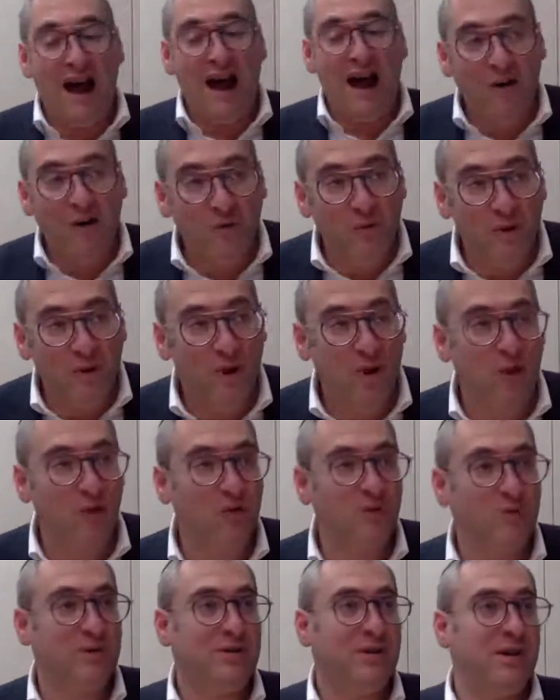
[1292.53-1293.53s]
How do we
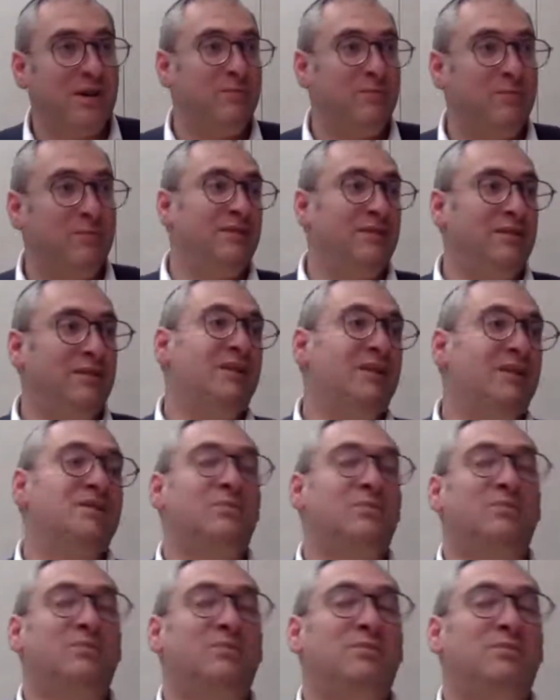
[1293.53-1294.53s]
know there were 10 plagues in
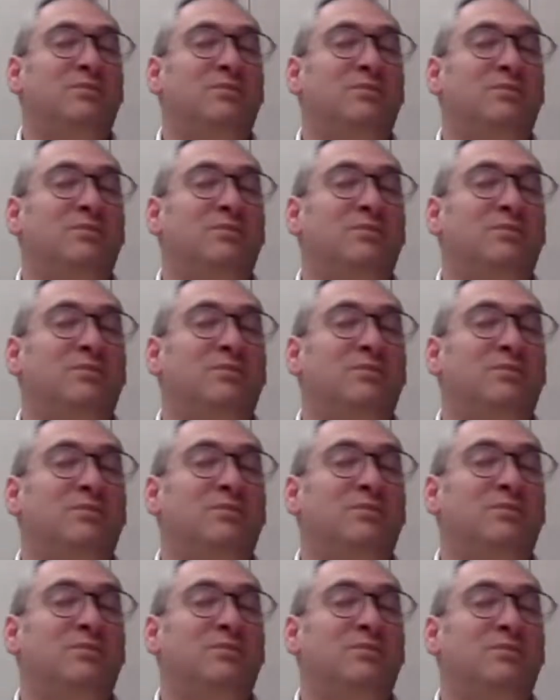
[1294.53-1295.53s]
Egypt? So sure,
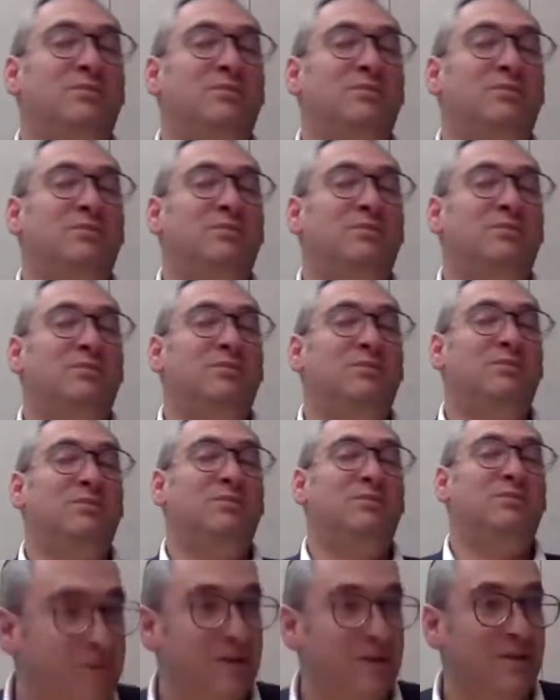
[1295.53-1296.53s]
you could go to the museum
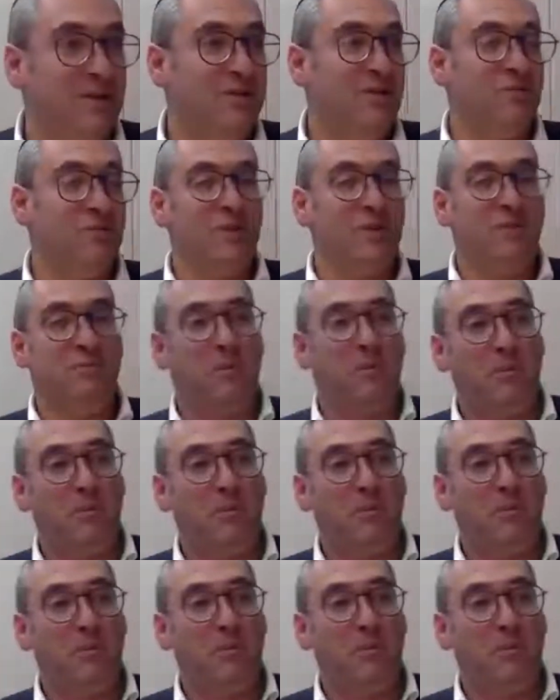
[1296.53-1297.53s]
in Britain and you could read a
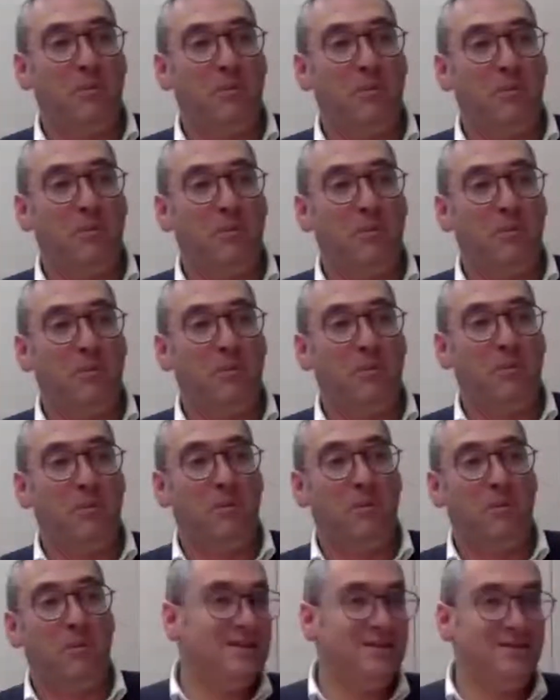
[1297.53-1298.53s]
papyrus that
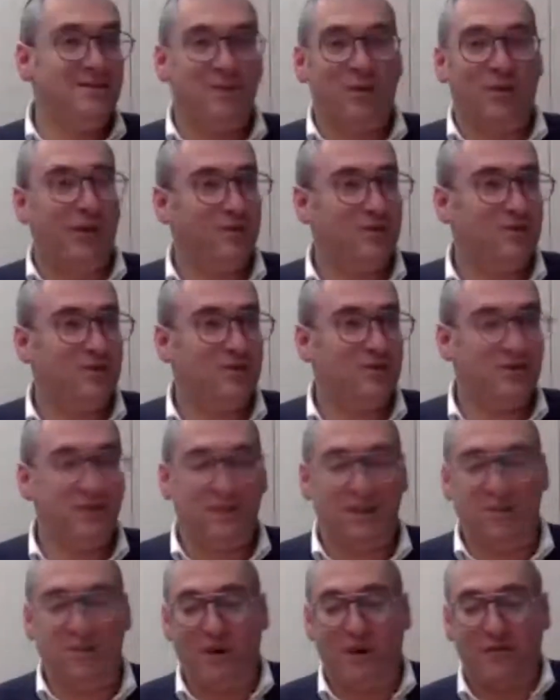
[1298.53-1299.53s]
has all types
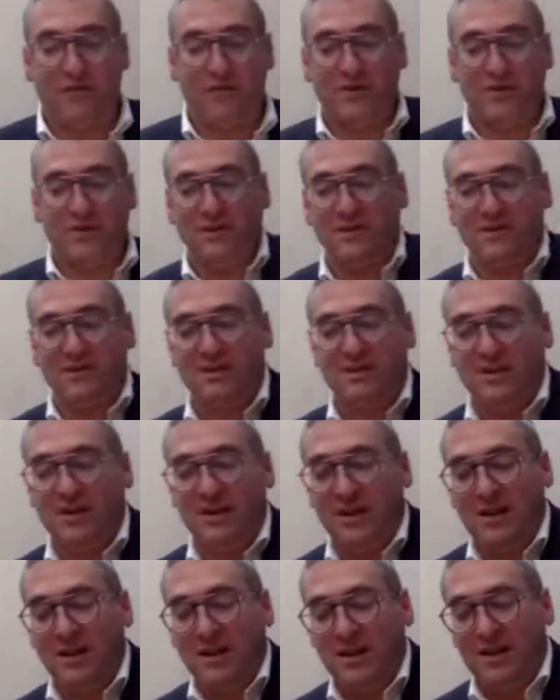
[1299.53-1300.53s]
of interesting
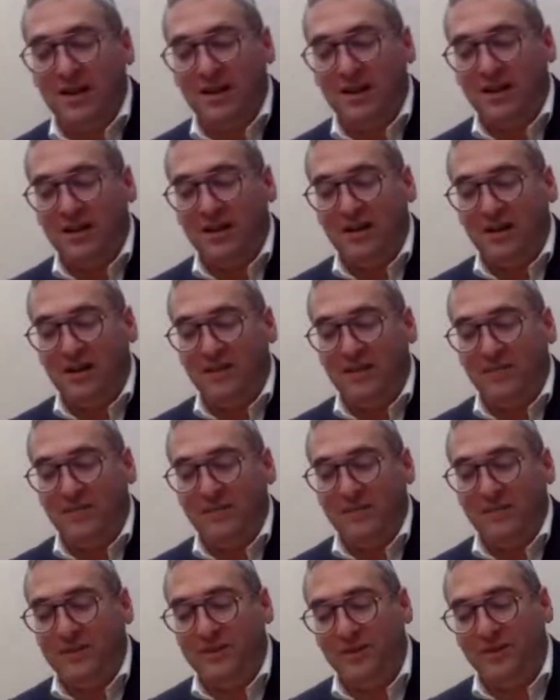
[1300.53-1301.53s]
references.
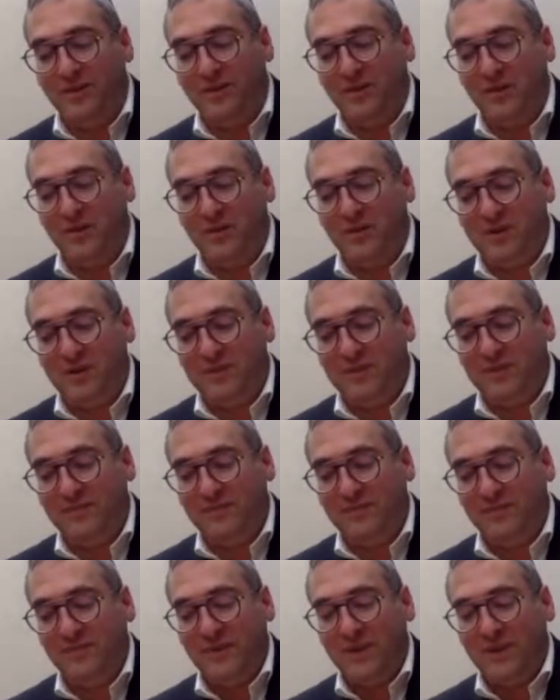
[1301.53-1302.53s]
This is Yoni.